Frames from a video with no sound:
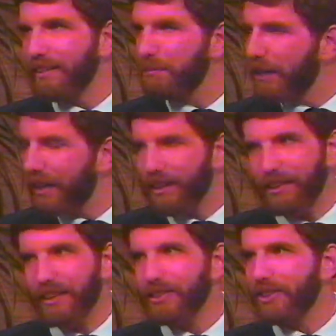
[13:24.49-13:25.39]
in being
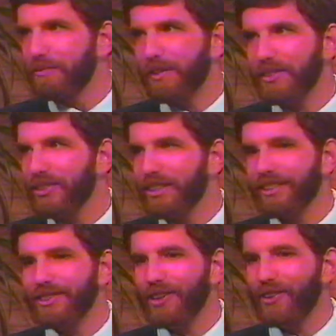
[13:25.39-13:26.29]
cleansed of my
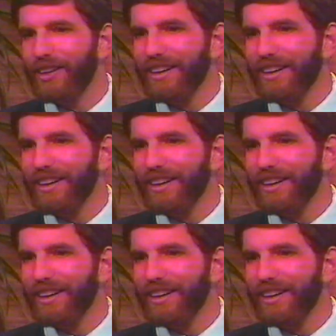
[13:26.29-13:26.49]
sin. So